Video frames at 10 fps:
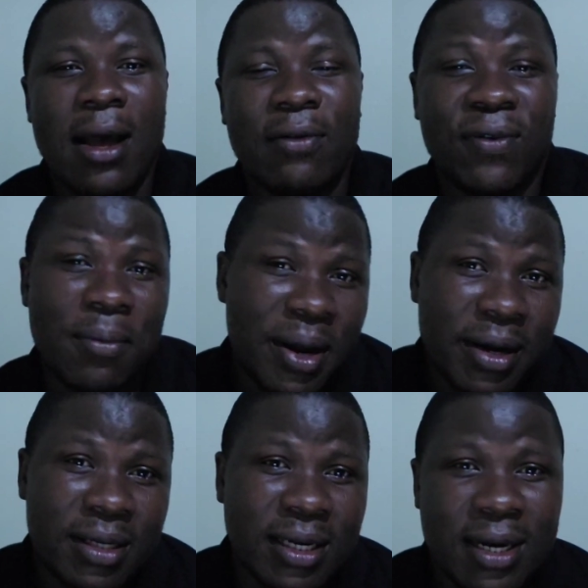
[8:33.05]
if I'm
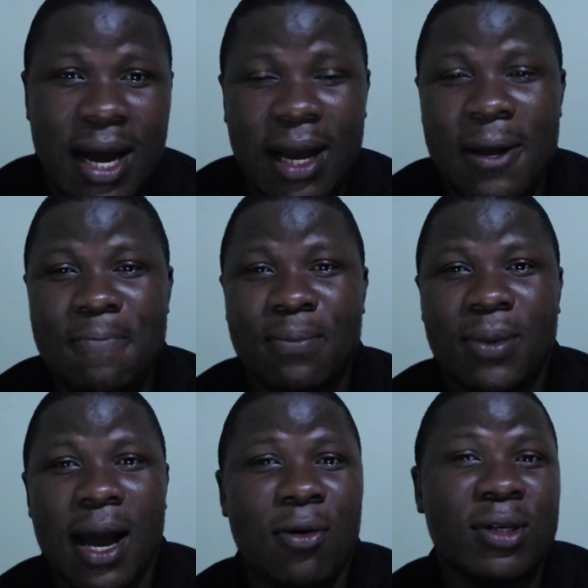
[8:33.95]
Erik ten Hag,
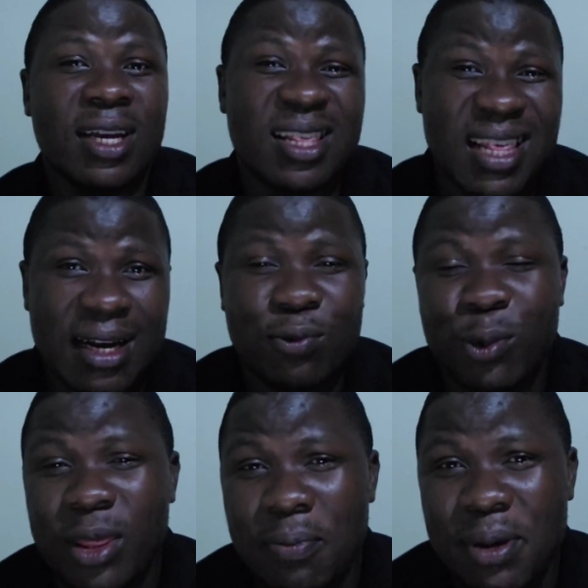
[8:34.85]
I'll take that
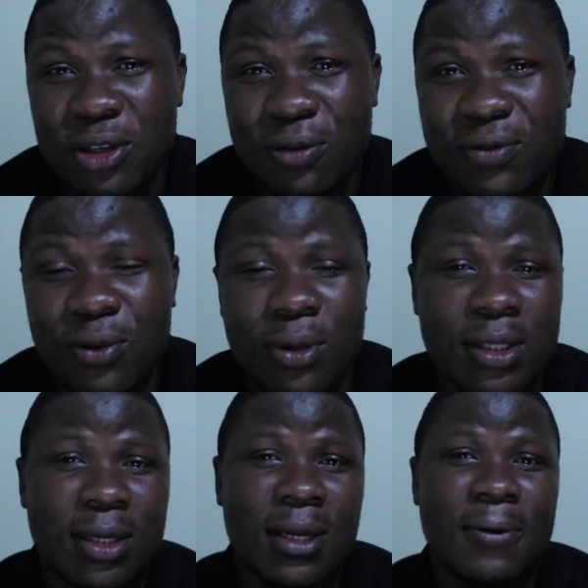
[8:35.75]
with a pinch of salt.